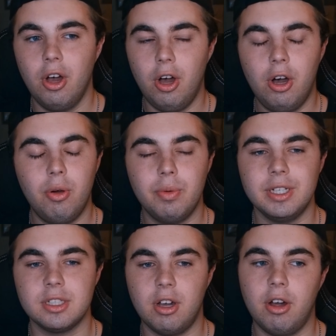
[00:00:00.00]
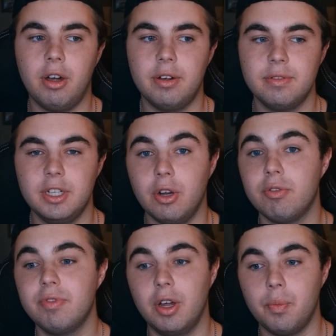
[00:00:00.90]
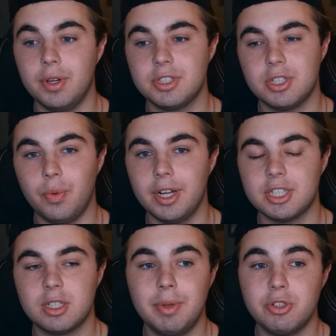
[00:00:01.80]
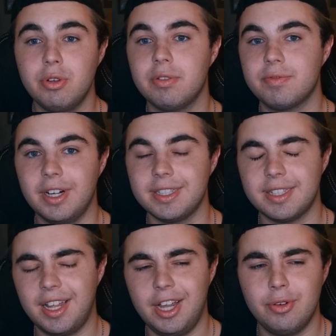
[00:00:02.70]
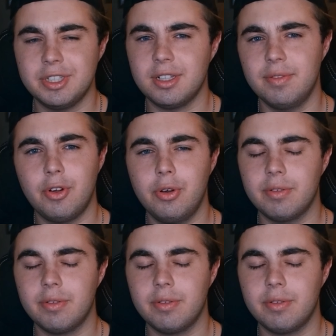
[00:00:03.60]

always are you know fun ones to watch especially with friends and i always love going to